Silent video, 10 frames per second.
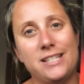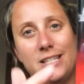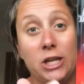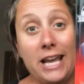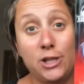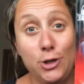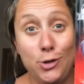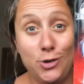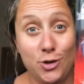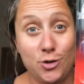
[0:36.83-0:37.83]
So you get 2
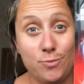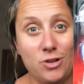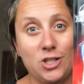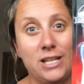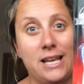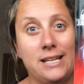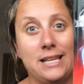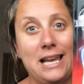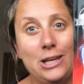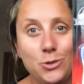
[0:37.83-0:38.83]
toothbrushes,
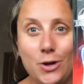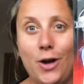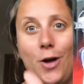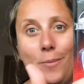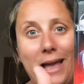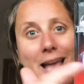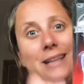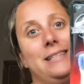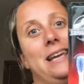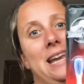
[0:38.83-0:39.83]
a little cup
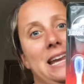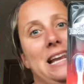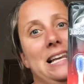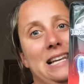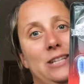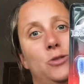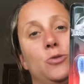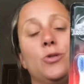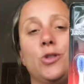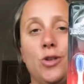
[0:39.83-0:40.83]
and a little
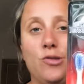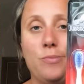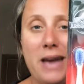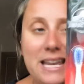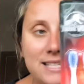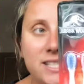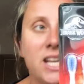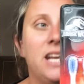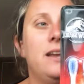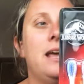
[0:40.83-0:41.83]
toothpaste.
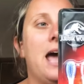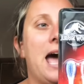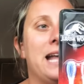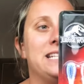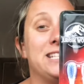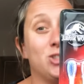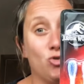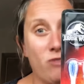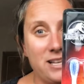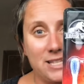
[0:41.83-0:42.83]
And it's
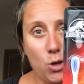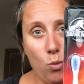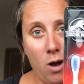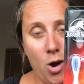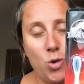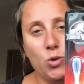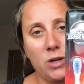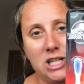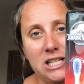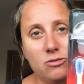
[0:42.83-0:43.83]
Jurassic World,
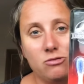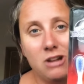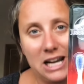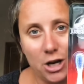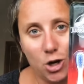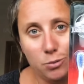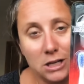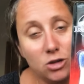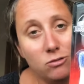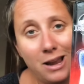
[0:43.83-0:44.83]
which is really good
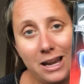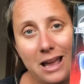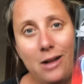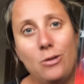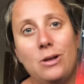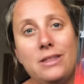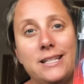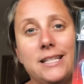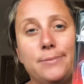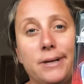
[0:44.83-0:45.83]
because right now
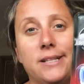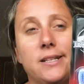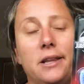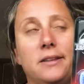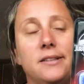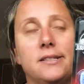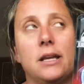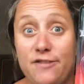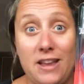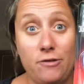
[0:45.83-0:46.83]
this is my son's
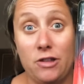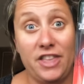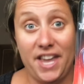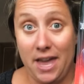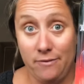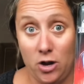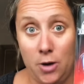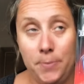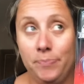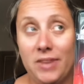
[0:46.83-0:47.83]
favourite thing ever.
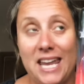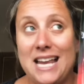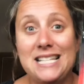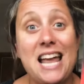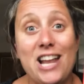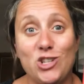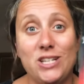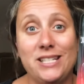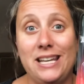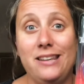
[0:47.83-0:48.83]
He hasn't actually
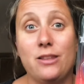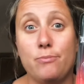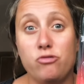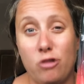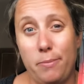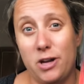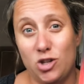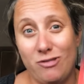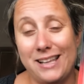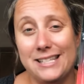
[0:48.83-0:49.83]
seen the proper
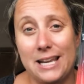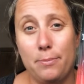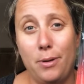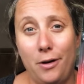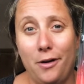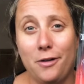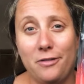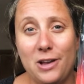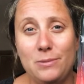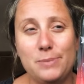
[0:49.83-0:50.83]
Jurassic Park
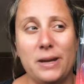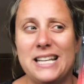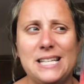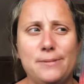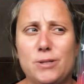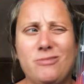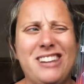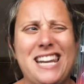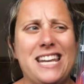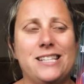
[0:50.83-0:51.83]
films, but he seems to be
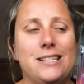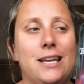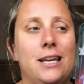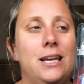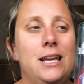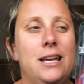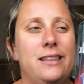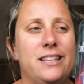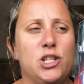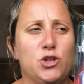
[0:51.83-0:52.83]
really into
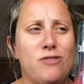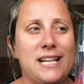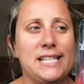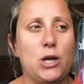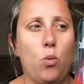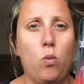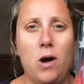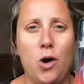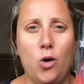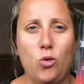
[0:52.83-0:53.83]
this Jurassic
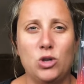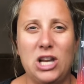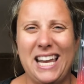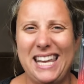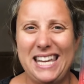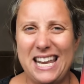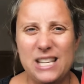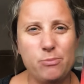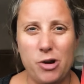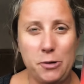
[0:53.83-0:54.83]
World like kids
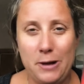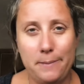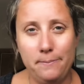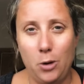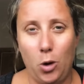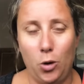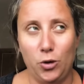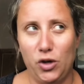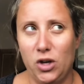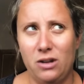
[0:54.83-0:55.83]
program
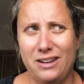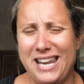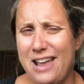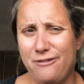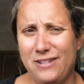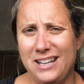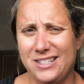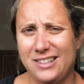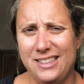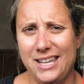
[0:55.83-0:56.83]
on Netflix,
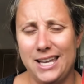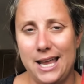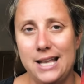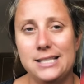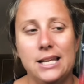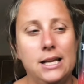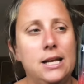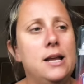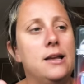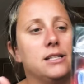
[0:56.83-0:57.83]
I think it is.
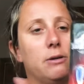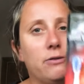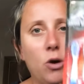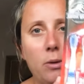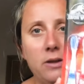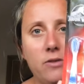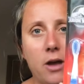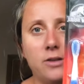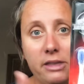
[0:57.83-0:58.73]
So I got one of those.